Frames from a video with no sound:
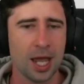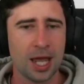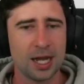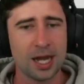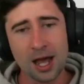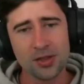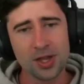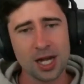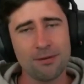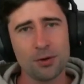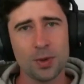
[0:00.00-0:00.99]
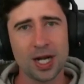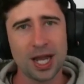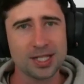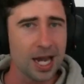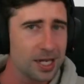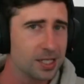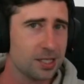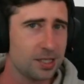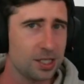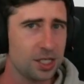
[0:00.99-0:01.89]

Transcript: And now that everyone has access to